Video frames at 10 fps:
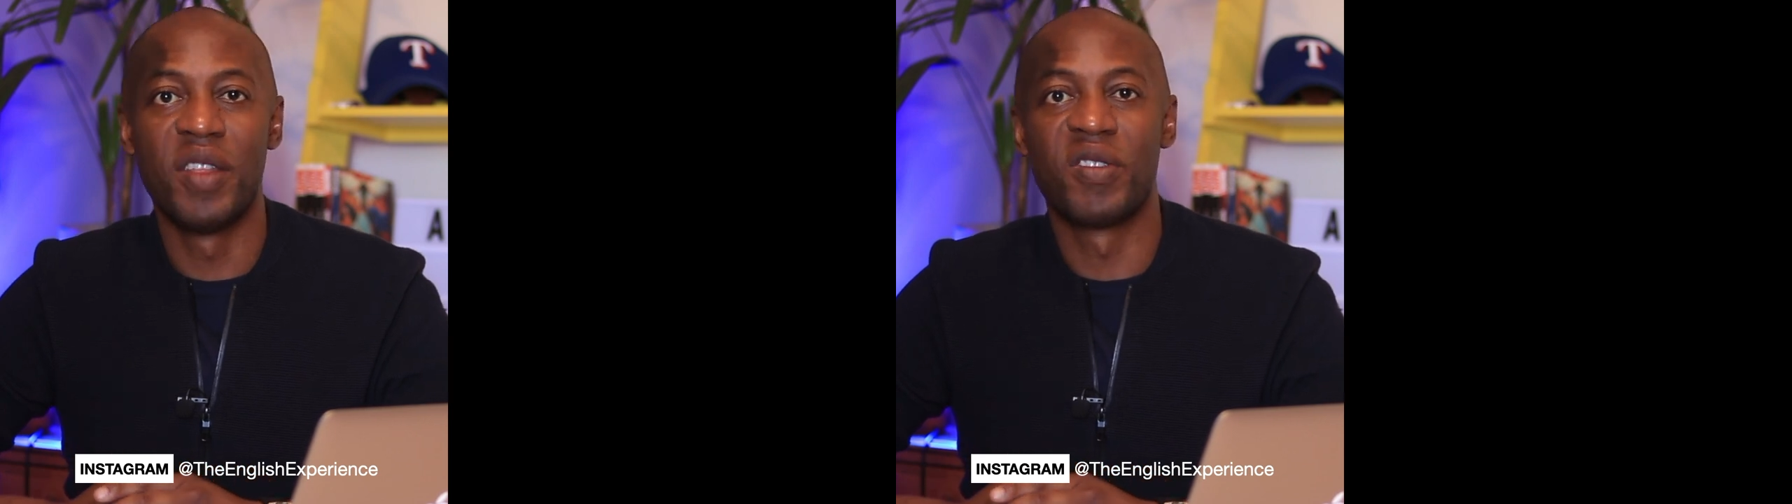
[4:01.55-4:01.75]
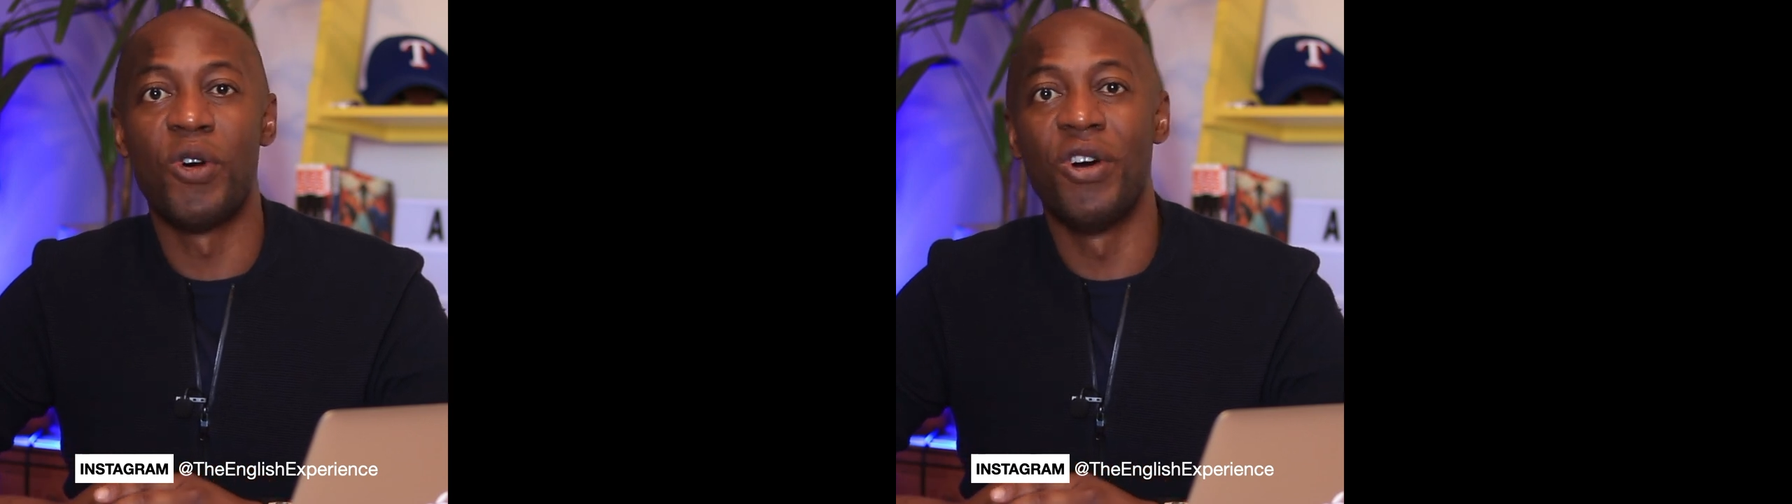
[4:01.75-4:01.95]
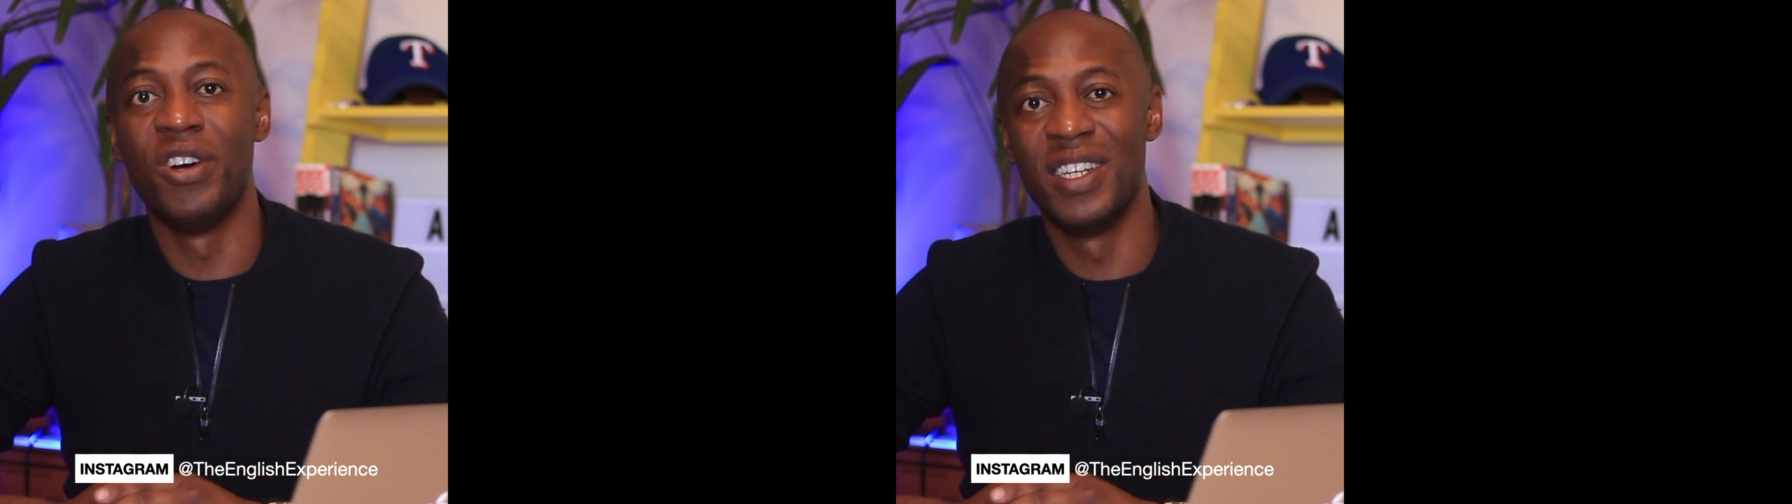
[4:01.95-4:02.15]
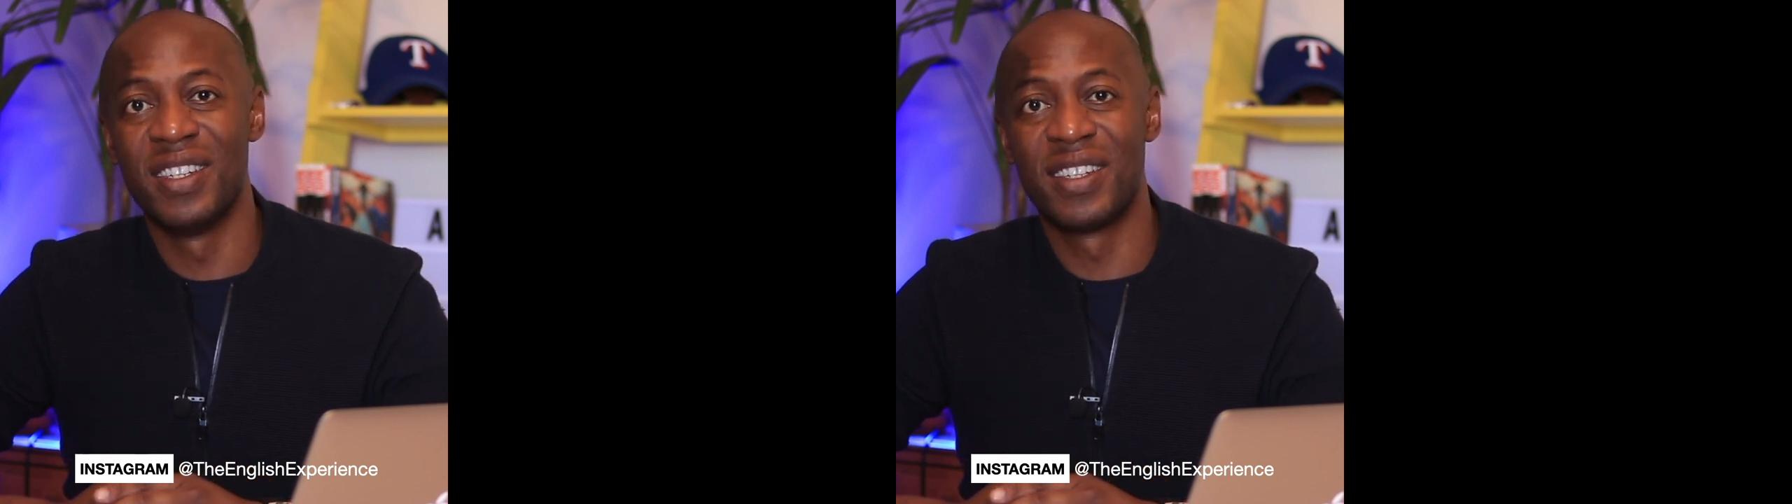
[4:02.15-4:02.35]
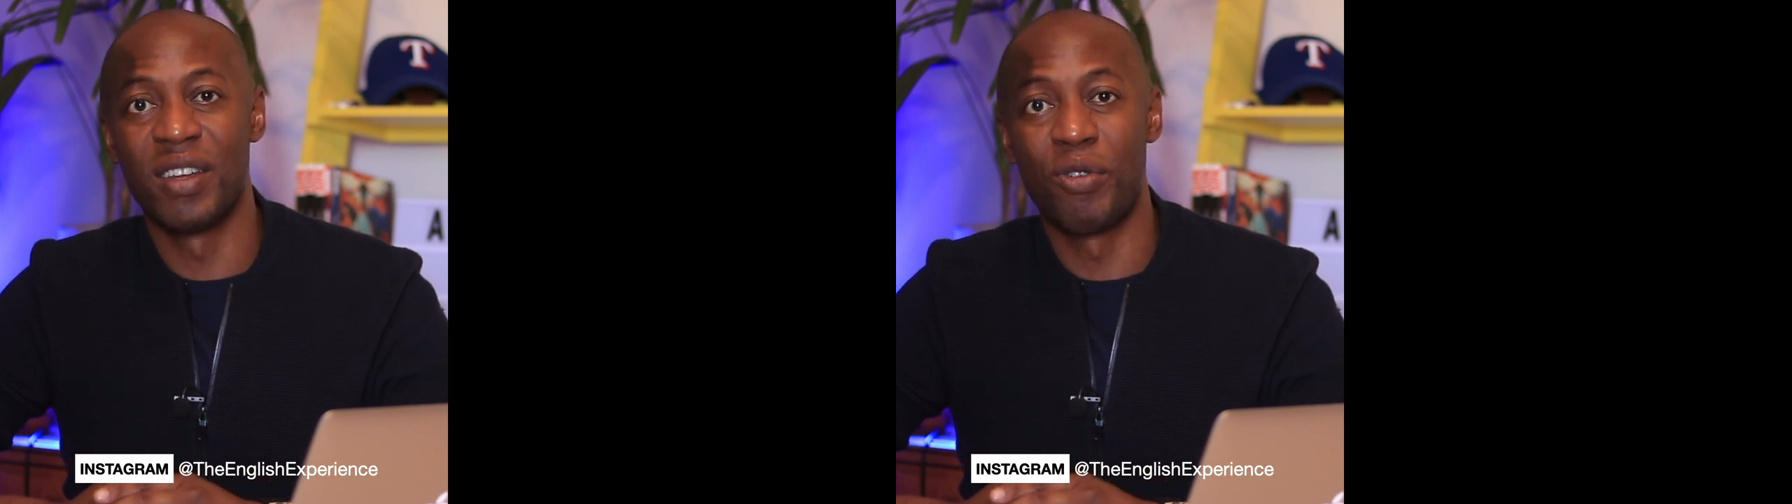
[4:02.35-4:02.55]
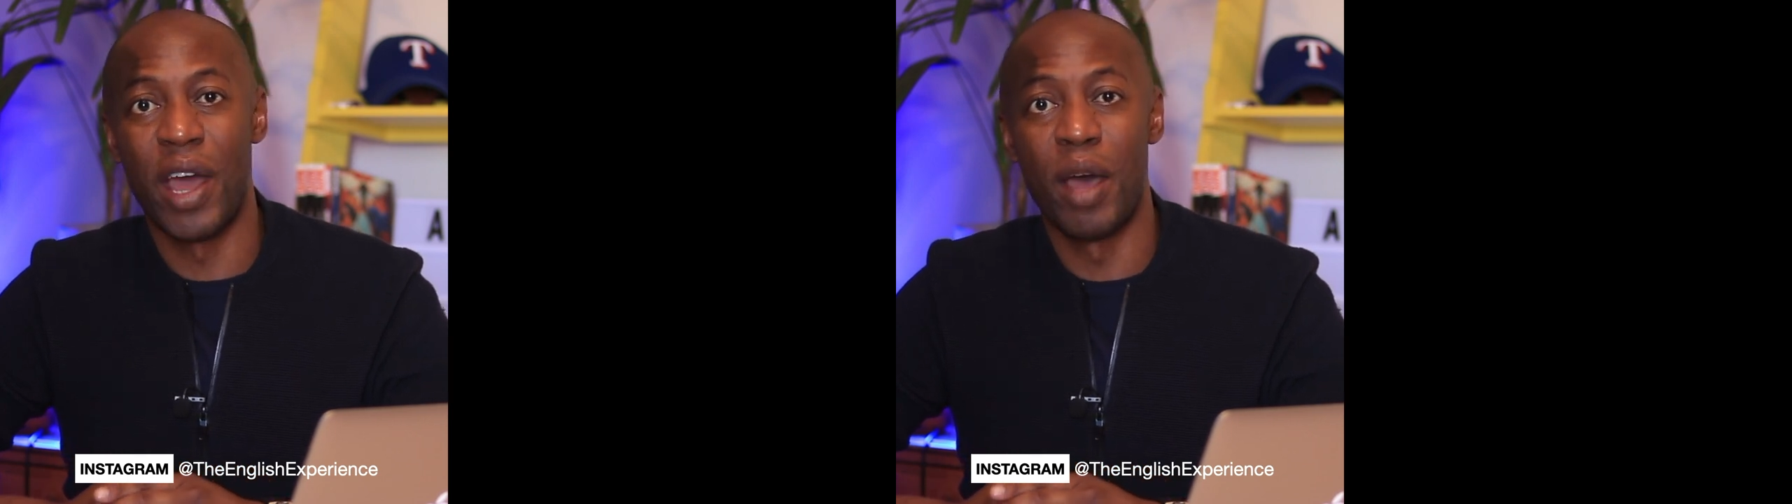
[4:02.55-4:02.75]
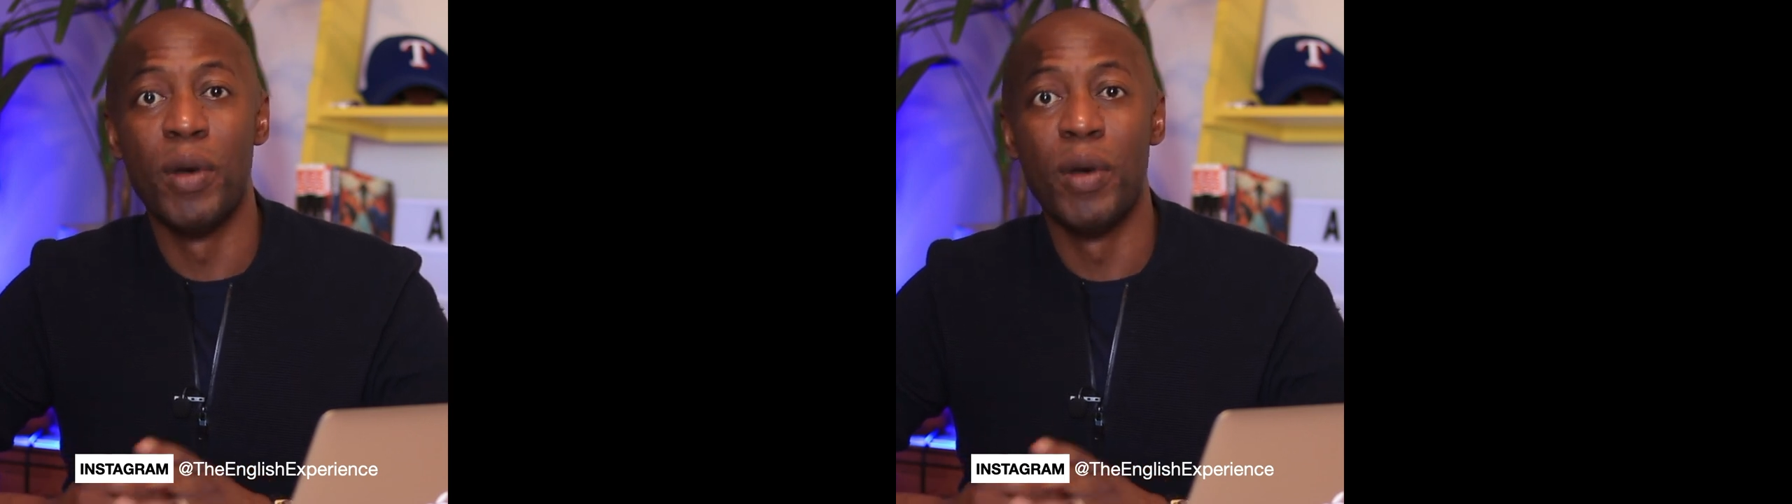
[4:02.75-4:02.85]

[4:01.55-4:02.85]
or on Instagram.